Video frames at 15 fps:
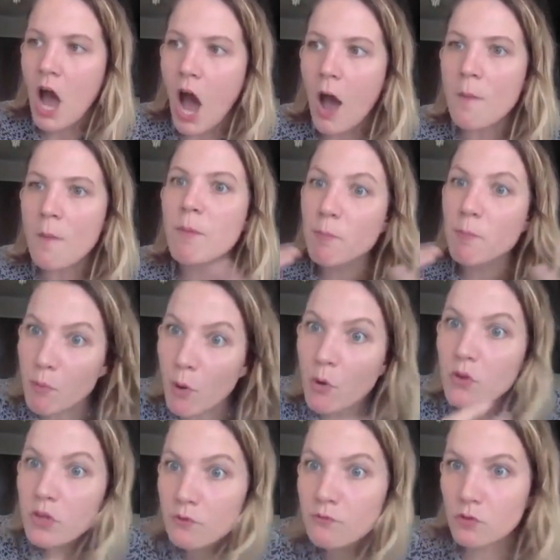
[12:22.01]
Um, but
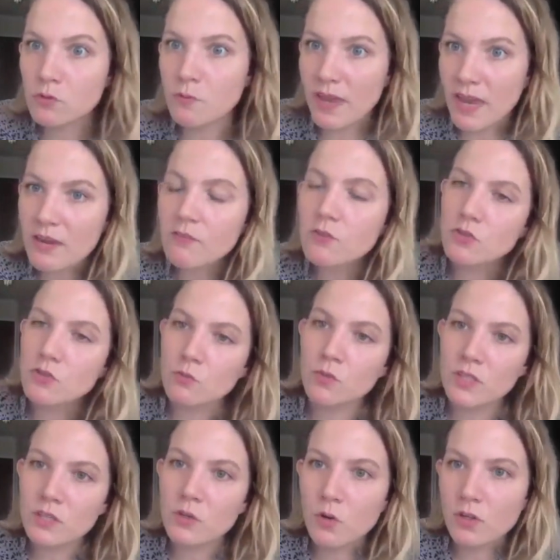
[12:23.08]
both of those behaviors are
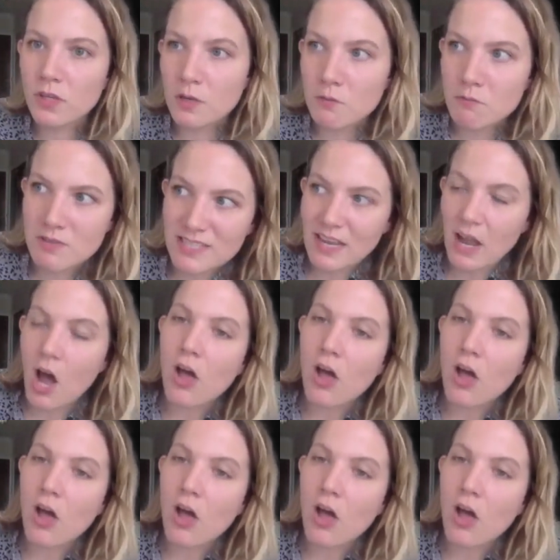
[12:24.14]
really correlated with this like,